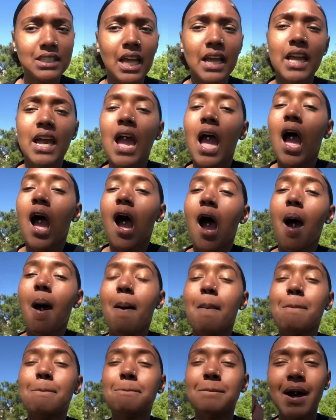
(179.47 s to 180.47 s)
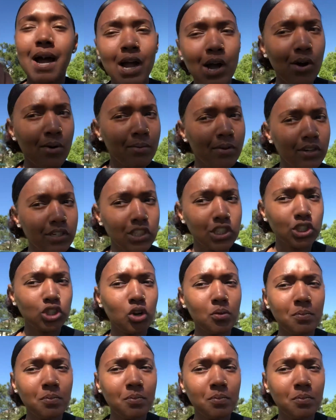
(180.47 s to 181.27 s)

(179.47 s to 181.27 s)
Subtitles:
My homegirl just